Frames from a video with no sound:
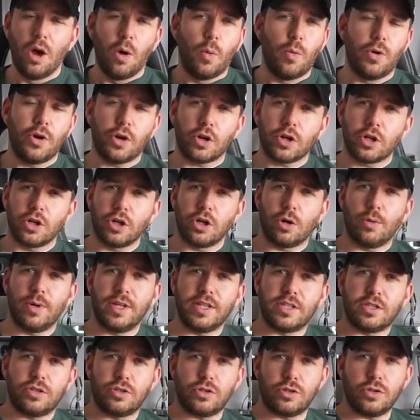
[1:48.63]
We're not going to go
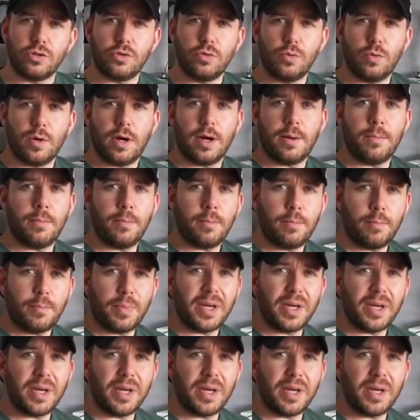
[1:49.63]
into